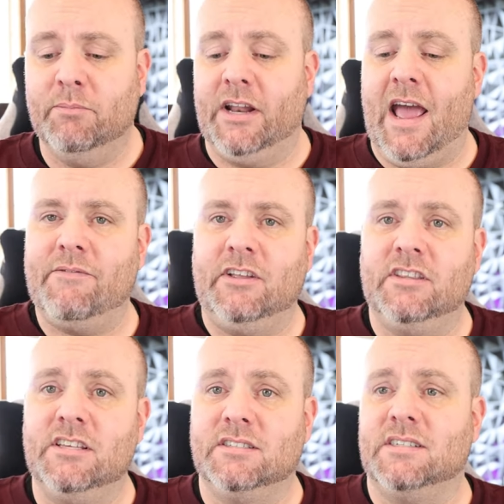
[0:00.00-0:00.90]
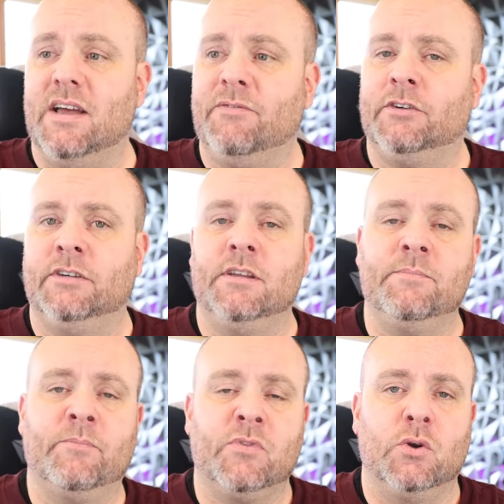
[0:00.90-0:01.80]
but having these
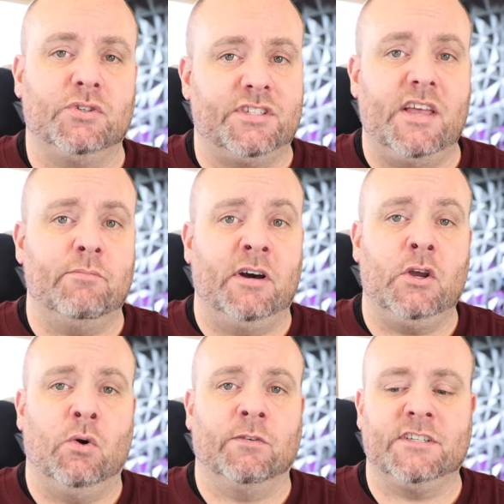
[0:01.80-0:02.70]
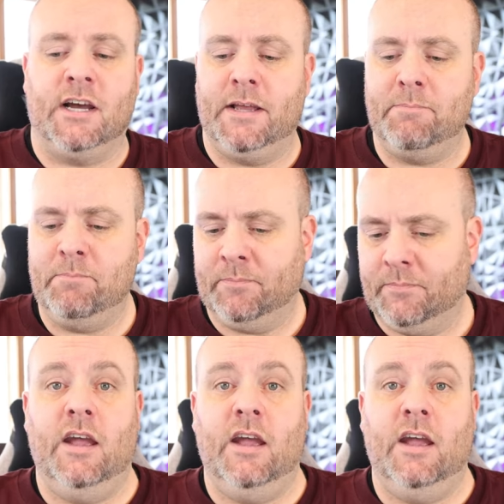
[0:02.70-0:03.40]
definitely will save money over time